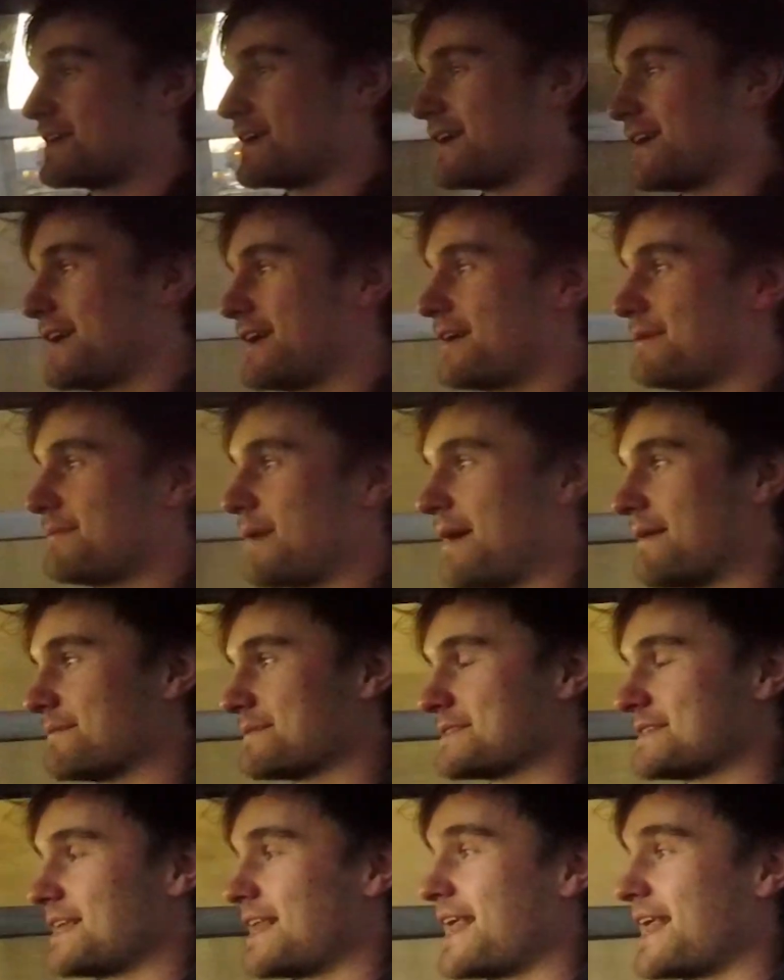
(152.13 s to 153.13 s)
I
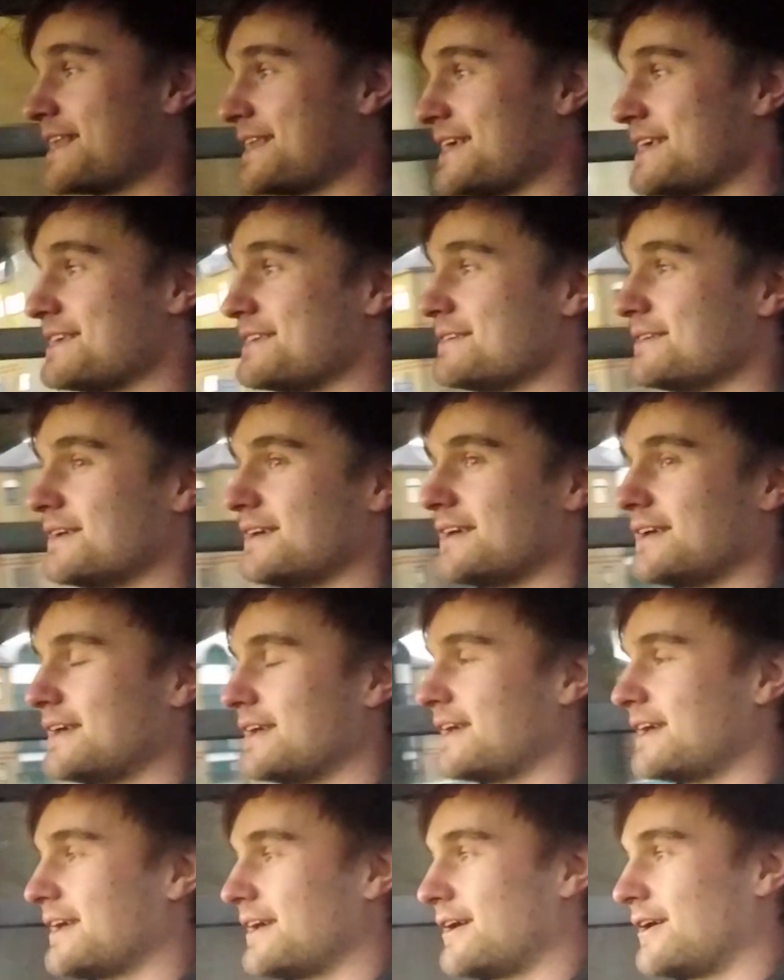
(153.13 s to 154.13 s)
haven't seen any
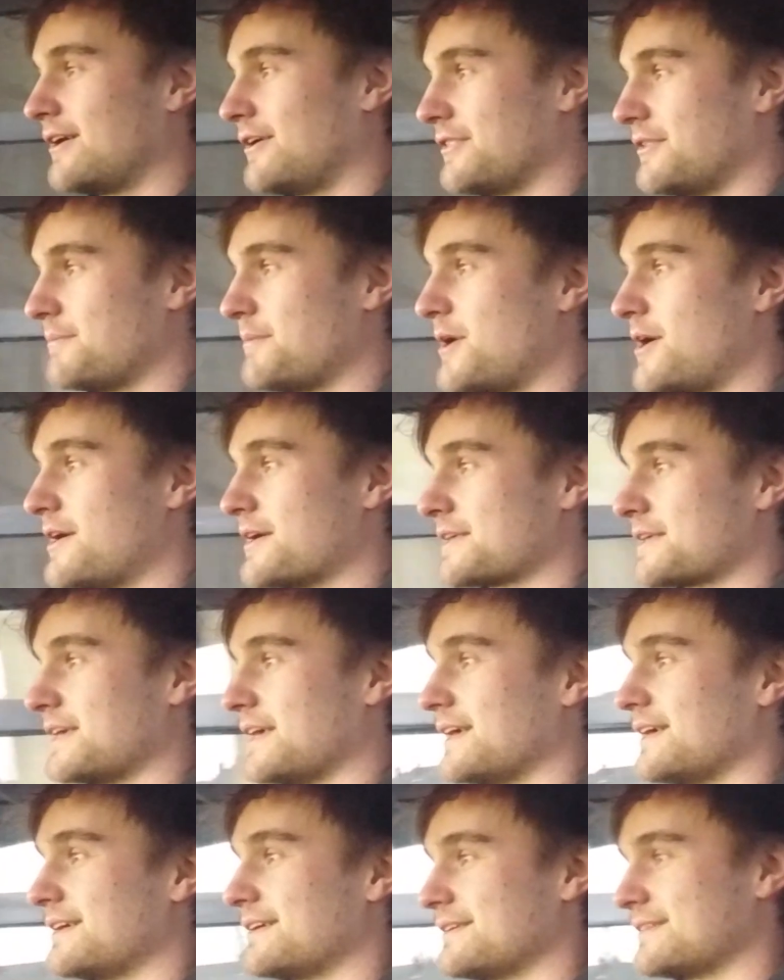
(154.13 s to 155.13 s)
on the
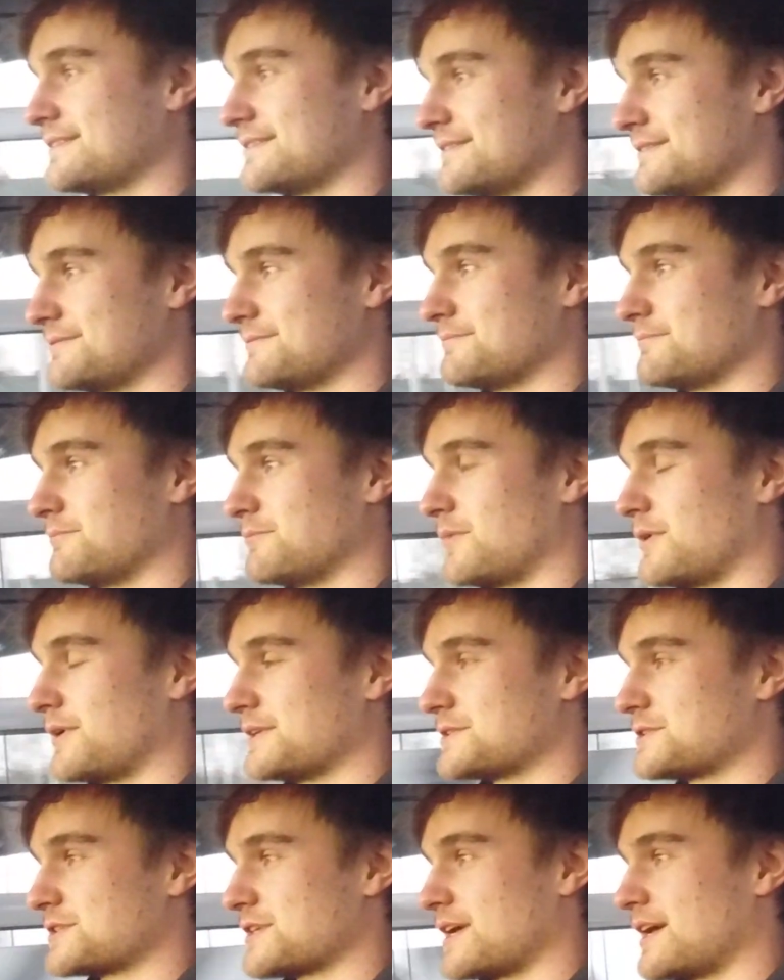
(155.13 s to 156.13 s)
market
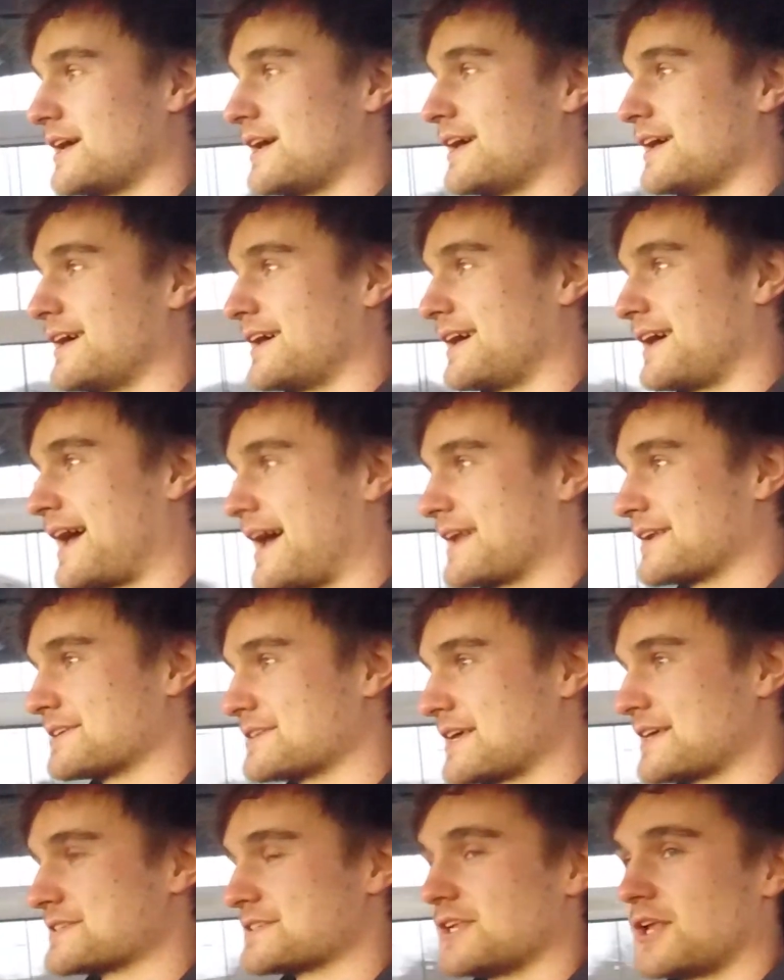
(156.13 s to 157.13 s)
which had
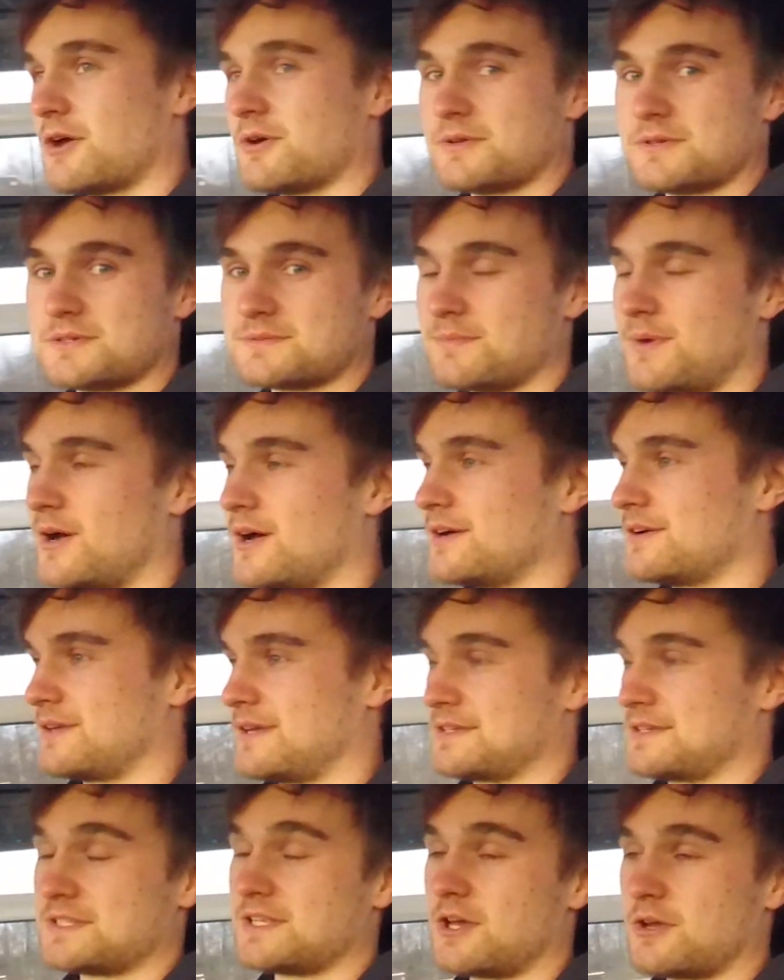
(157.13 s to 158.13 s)
as low
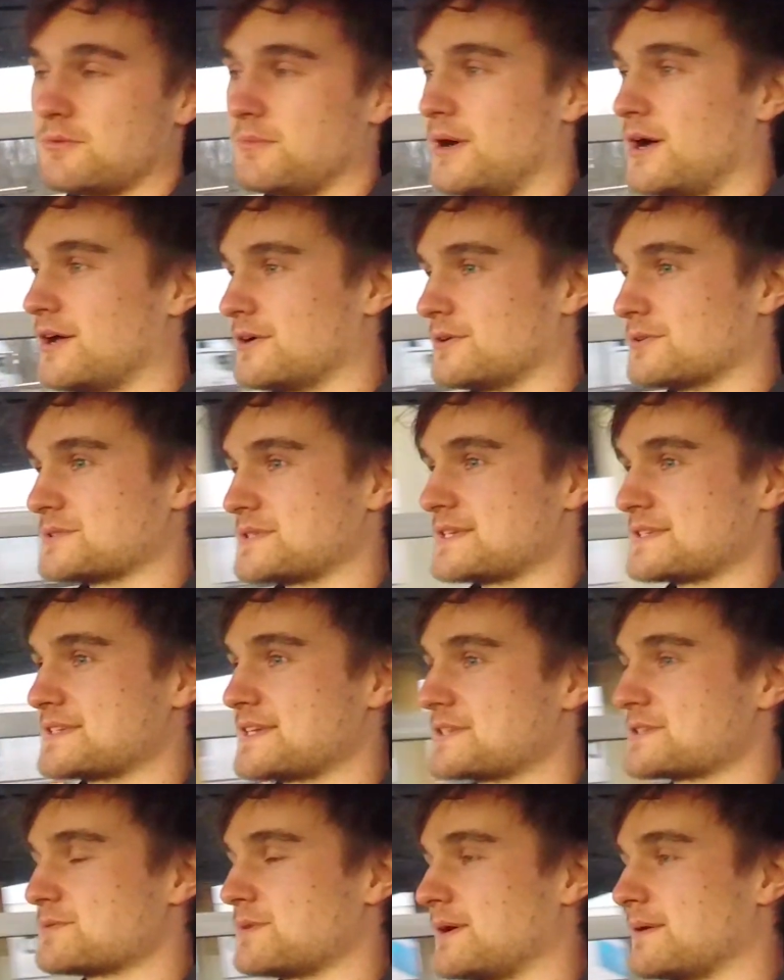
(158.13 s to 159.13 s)
miles as
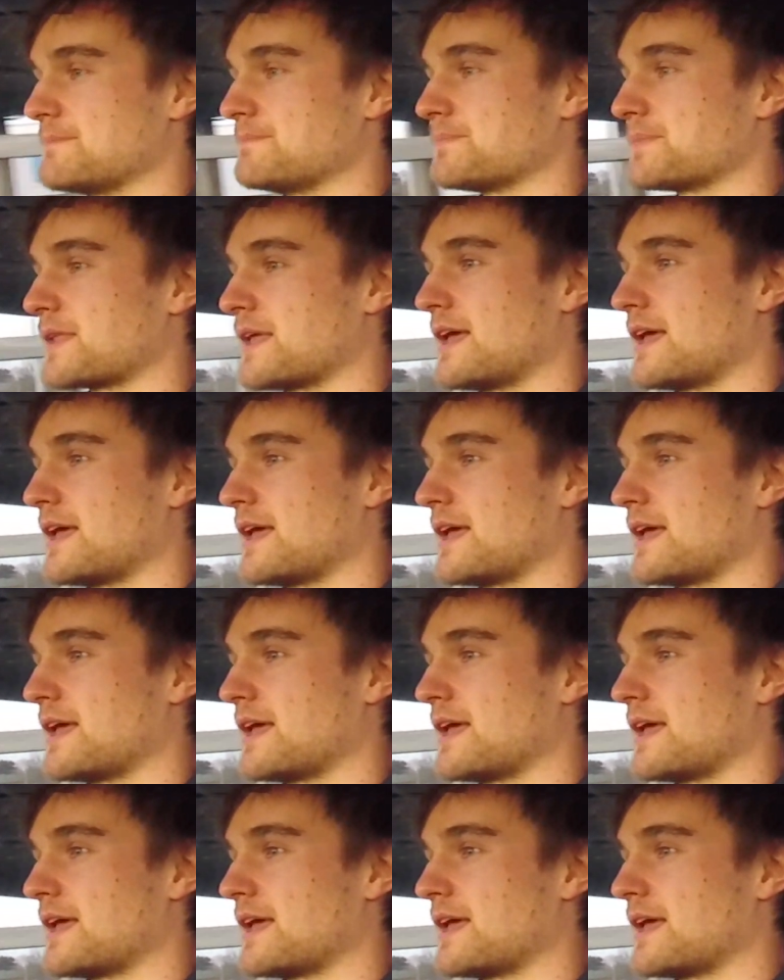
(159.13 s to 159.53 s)
this one.